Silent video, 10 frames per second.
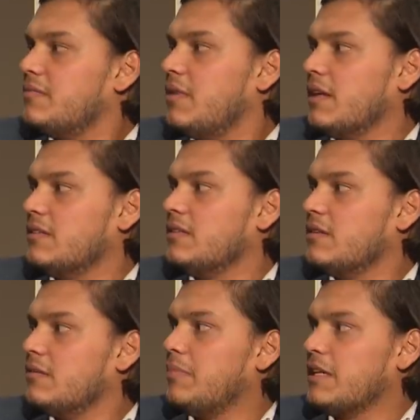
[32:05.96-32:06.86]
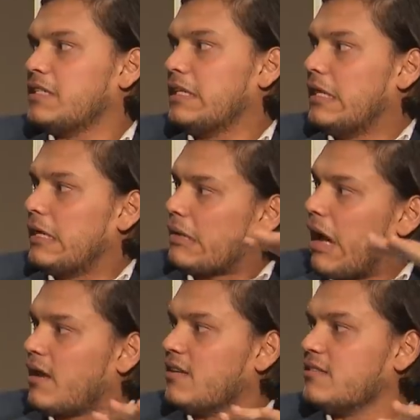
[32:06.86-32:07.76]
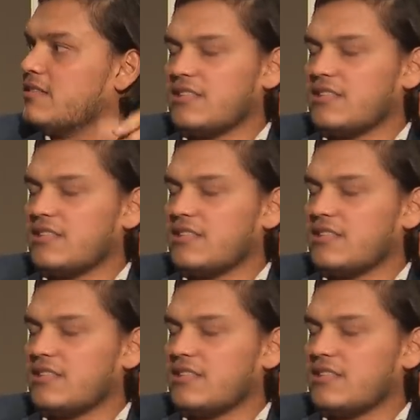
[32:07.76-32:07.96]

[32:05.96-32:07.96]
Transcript: yeah. like the best in the current